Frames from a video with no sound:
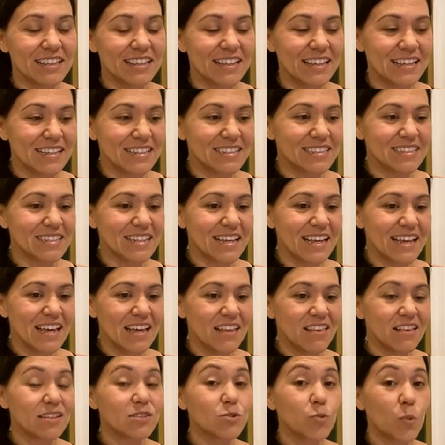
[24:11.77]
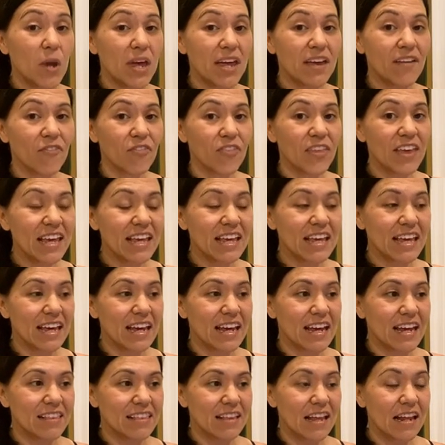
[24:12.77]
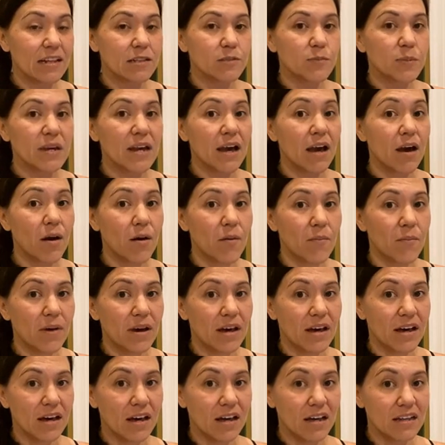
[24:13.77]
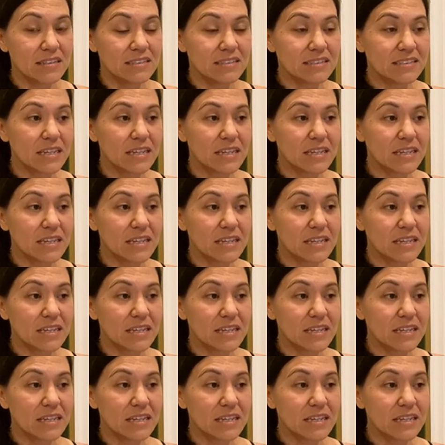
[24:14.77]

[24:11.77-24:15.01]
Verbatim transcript: this this way of thinking that it's become a uh,